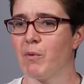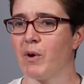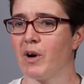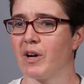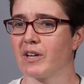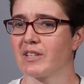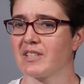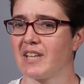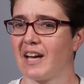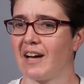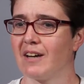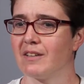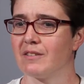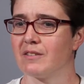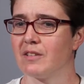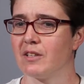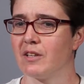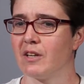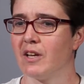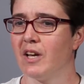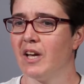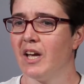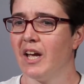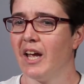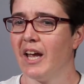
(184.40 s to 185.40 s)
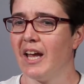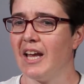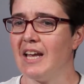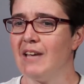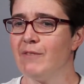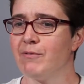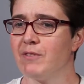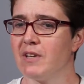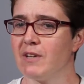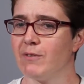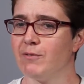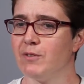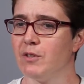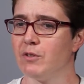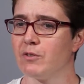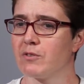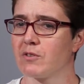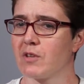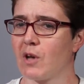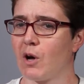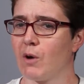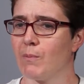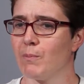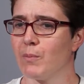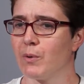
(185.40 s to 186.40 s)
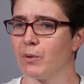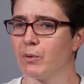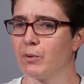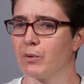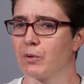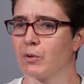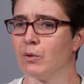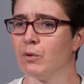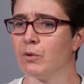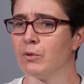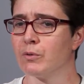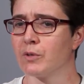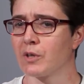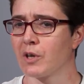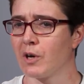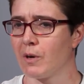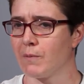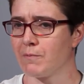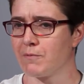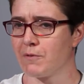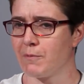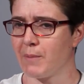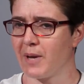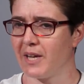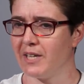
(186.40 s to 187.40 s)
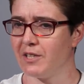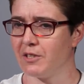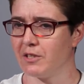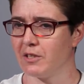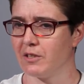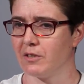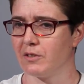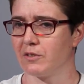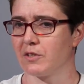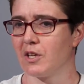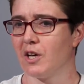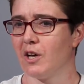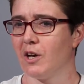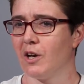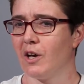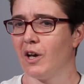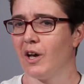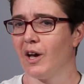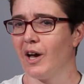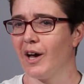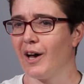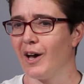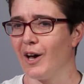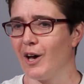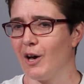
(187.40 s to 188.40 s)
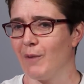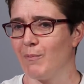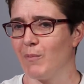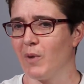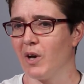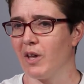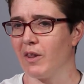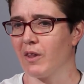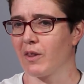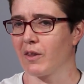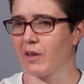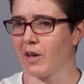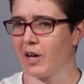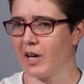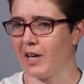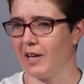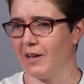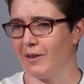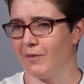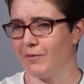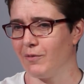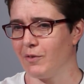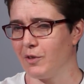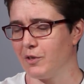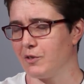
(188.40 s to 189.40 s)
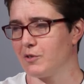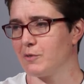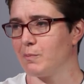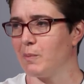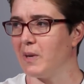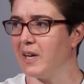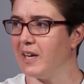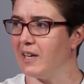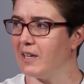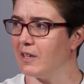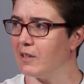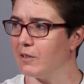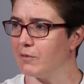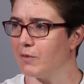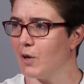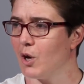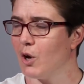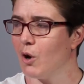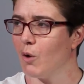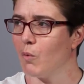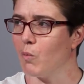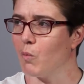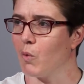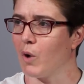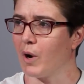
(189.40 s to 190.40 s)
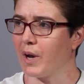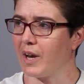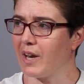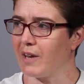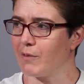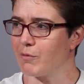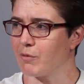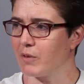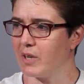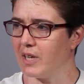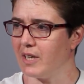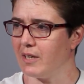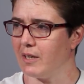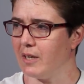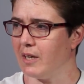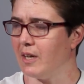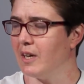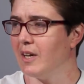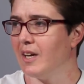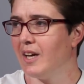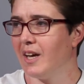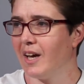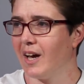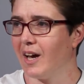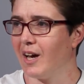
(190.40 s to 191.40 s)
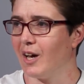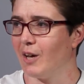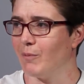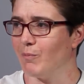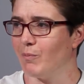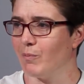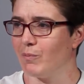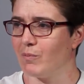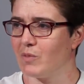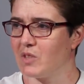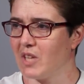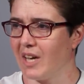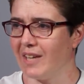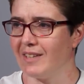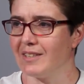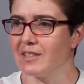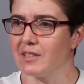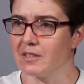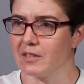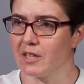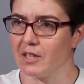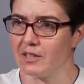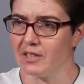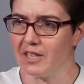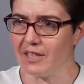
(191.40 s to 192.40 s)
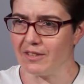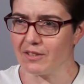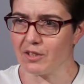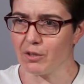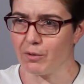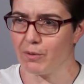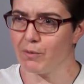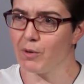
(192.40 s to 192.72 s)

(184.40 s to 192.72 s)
worked out that even if you sampled all the conformations at kind of the speed of 1 every 10 to 13, so